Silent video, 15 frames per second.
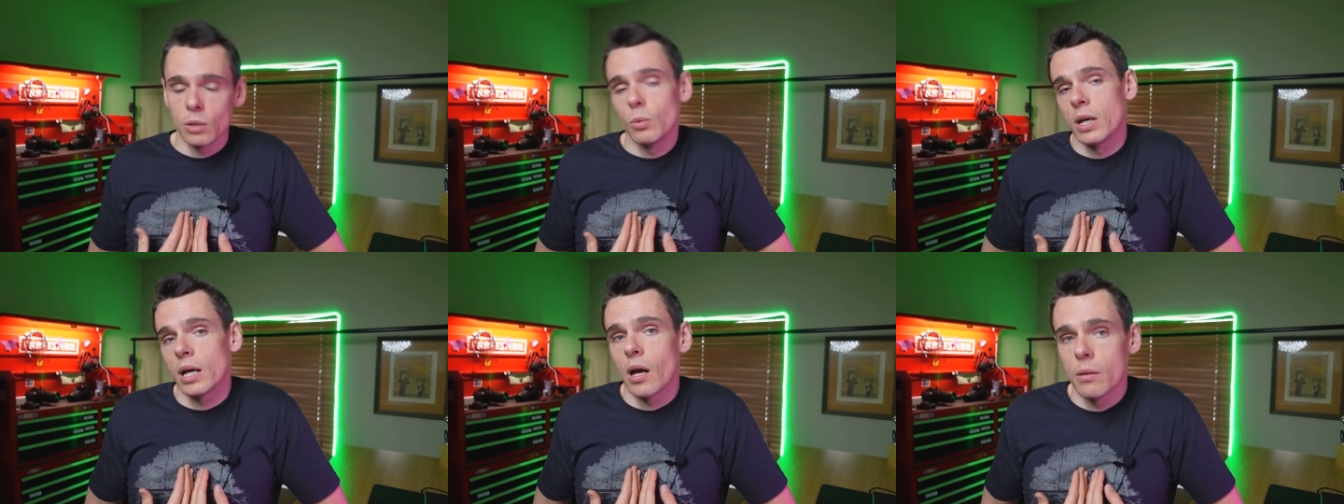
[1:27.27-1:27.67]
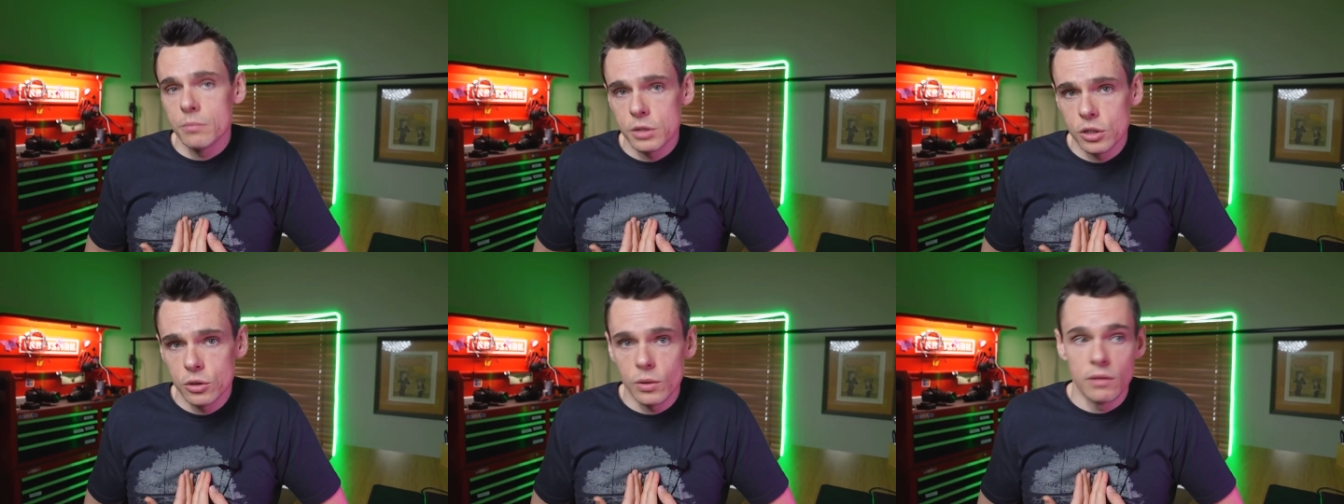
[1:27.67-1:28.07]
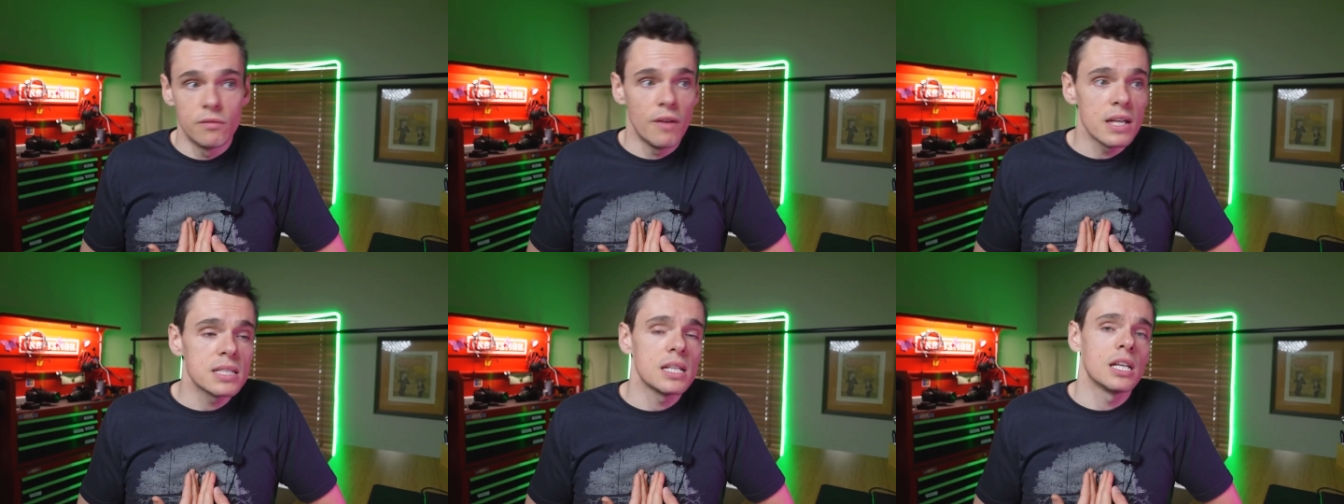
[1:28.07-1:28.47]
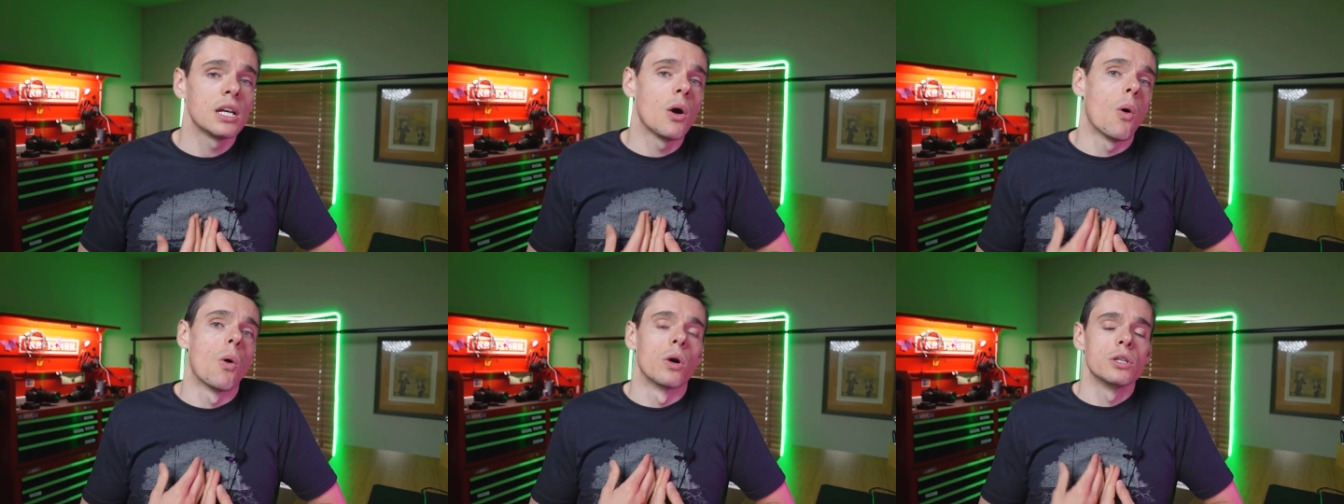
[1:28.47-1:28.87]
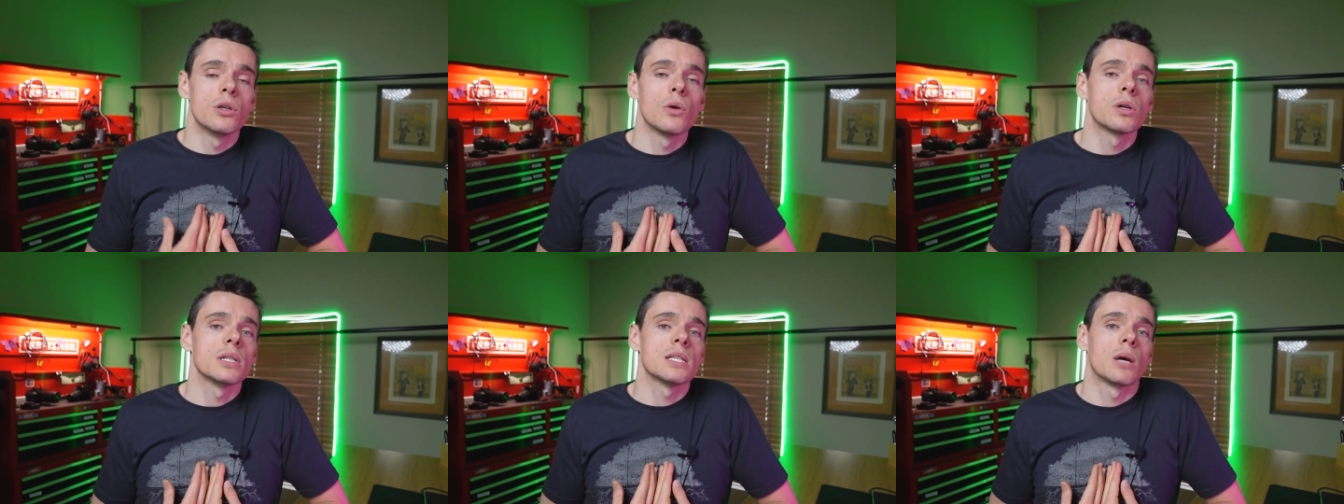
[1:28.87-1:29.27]
when it comes to investing or
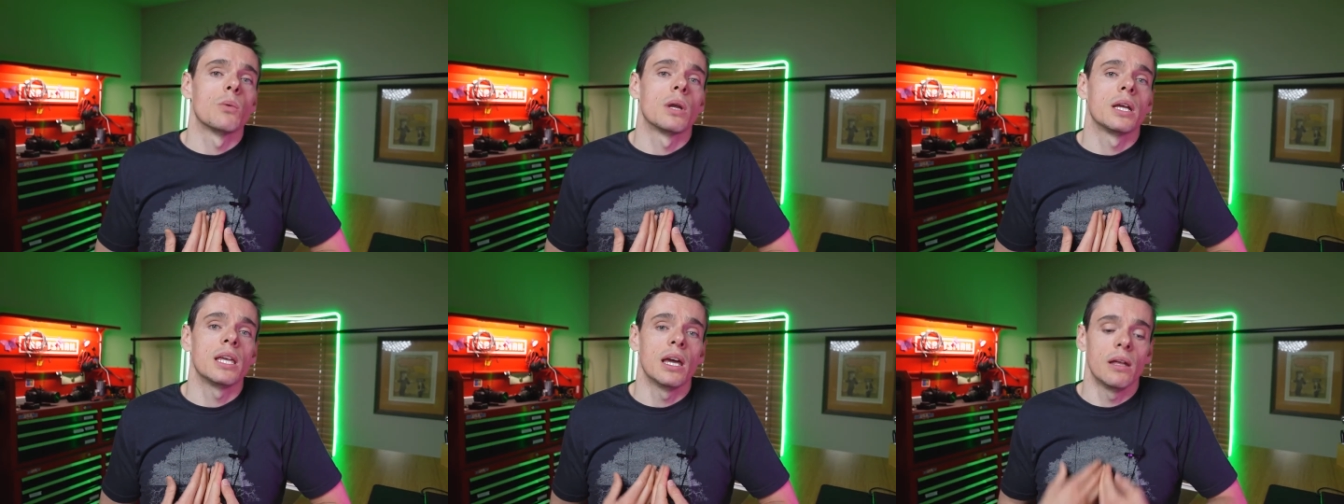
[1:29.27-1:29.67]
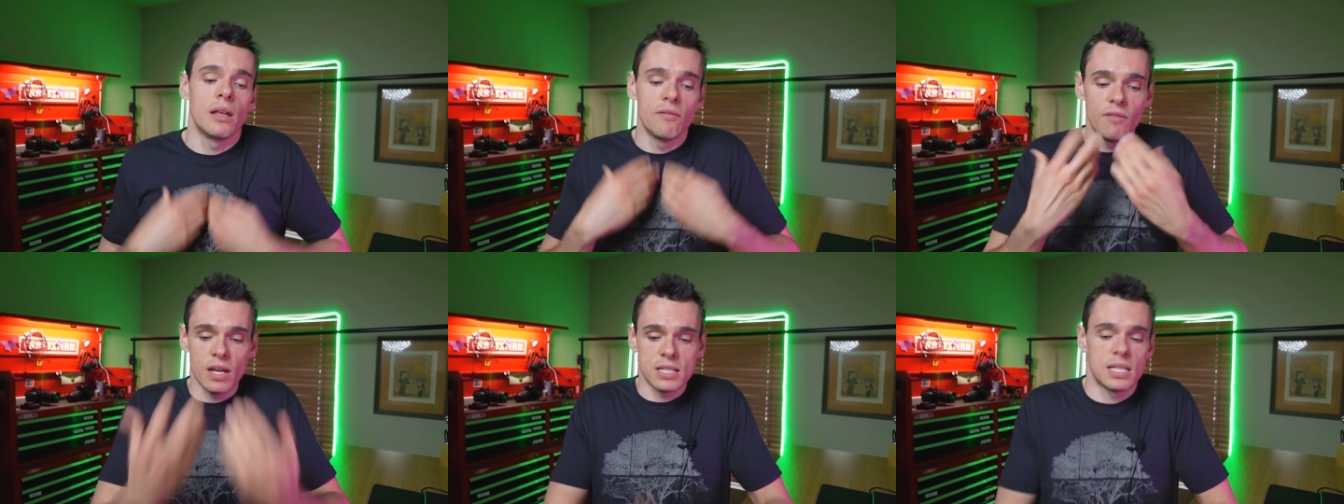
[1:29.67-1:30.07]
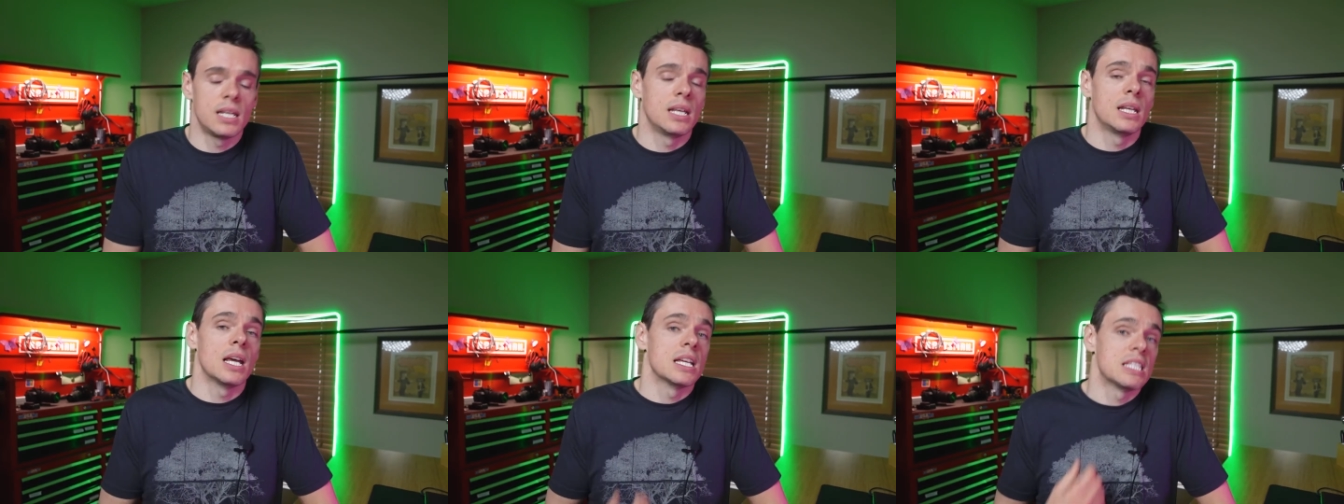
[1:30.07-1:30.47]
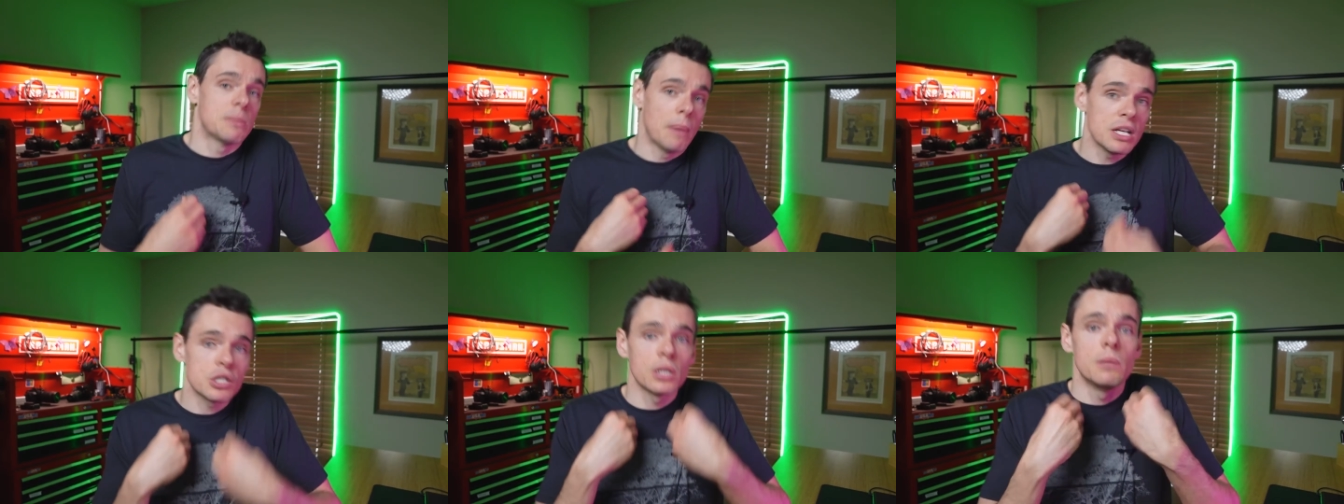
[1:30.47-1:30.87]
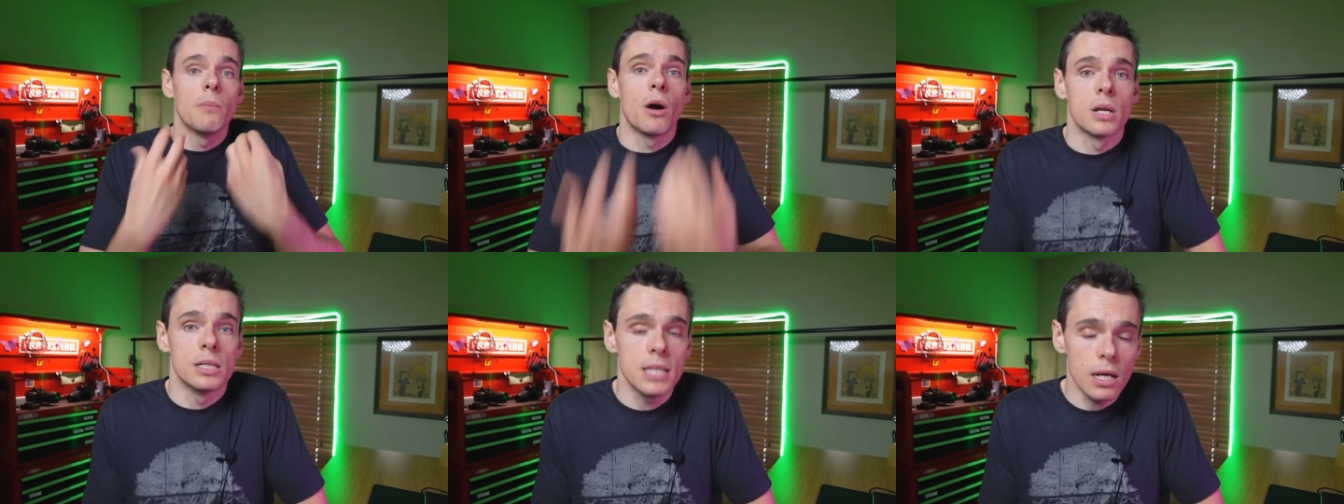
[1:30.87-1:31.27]
tokens I want to get invested in, especially
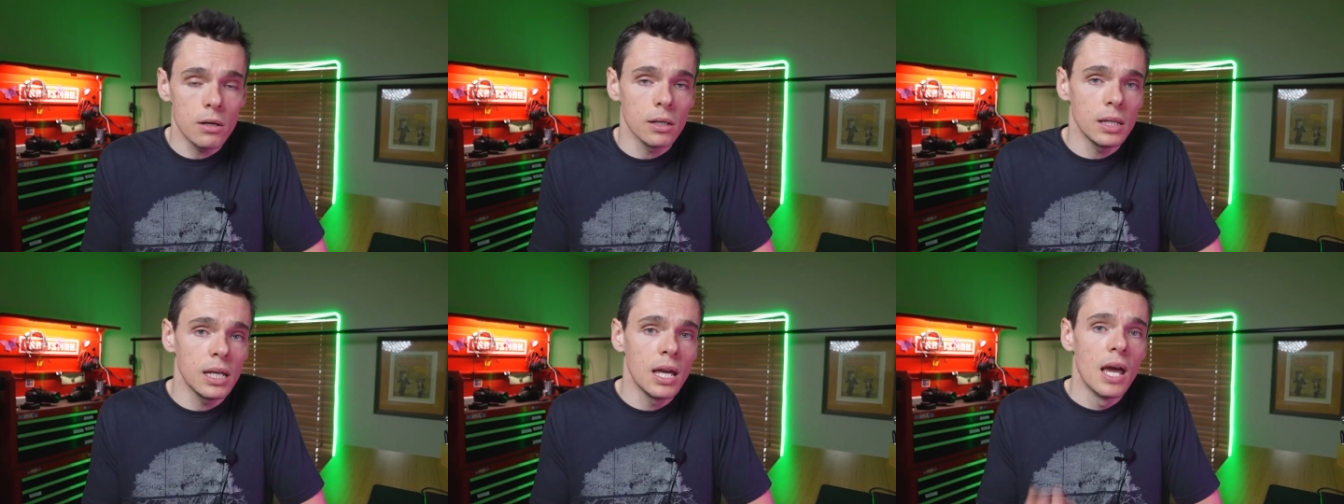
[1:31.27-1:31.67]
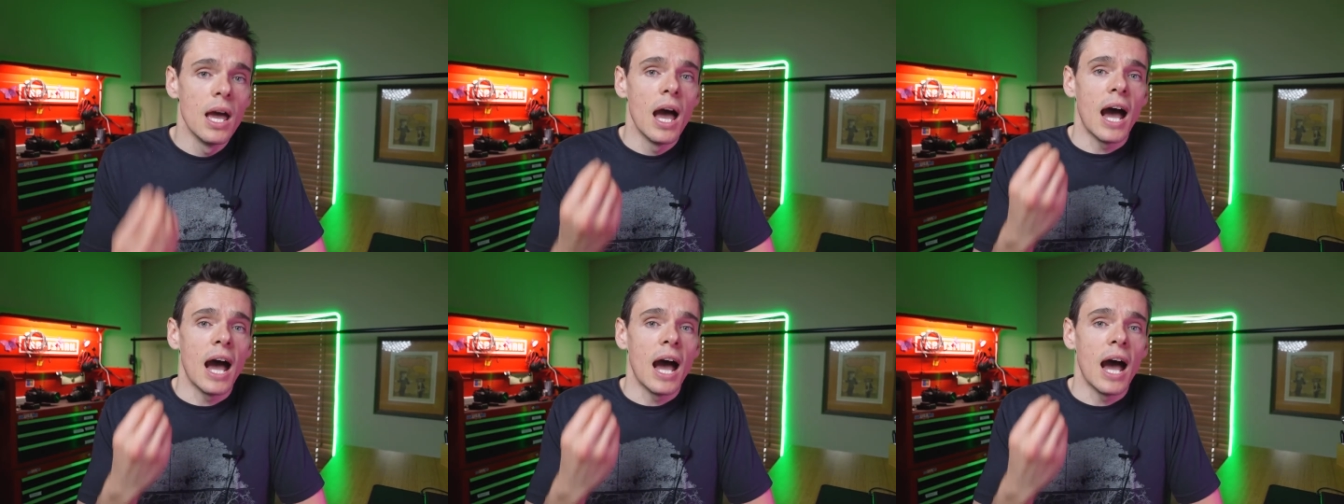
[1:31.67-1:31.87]
monetarily,